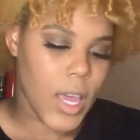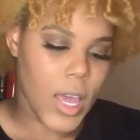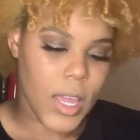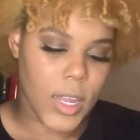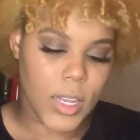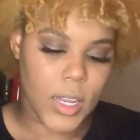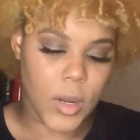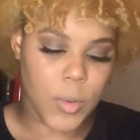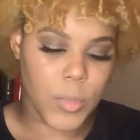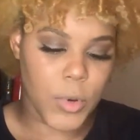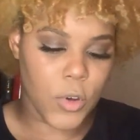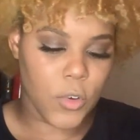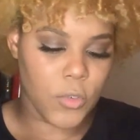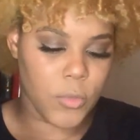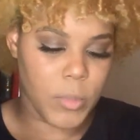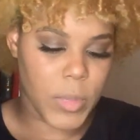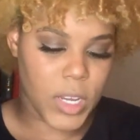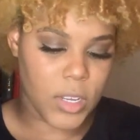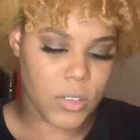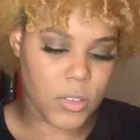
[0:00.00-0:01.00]
They're both
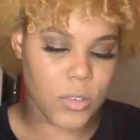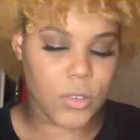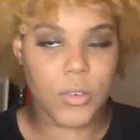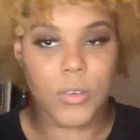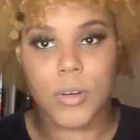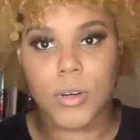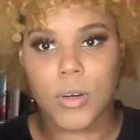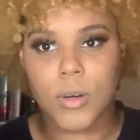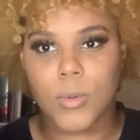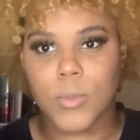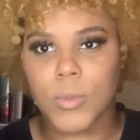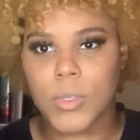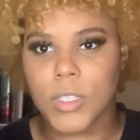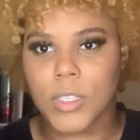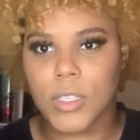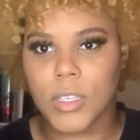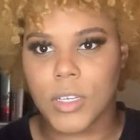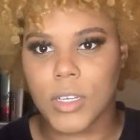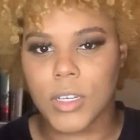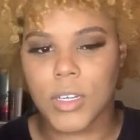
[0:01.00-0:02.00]
Master Chrome.
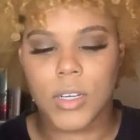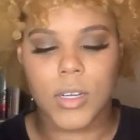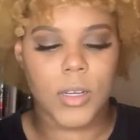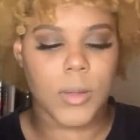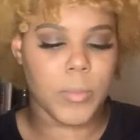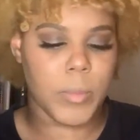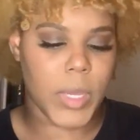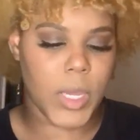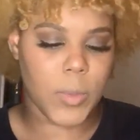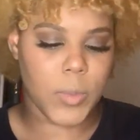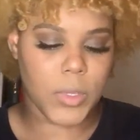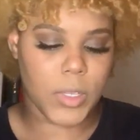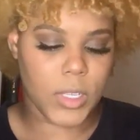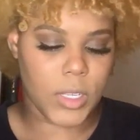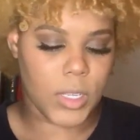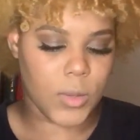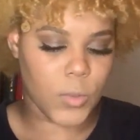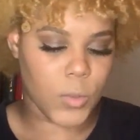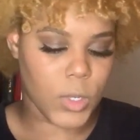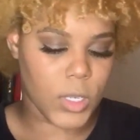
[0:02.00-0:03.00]
The
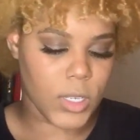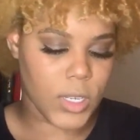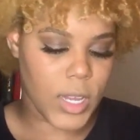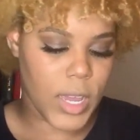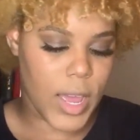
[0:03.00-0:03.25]
Maybelline one,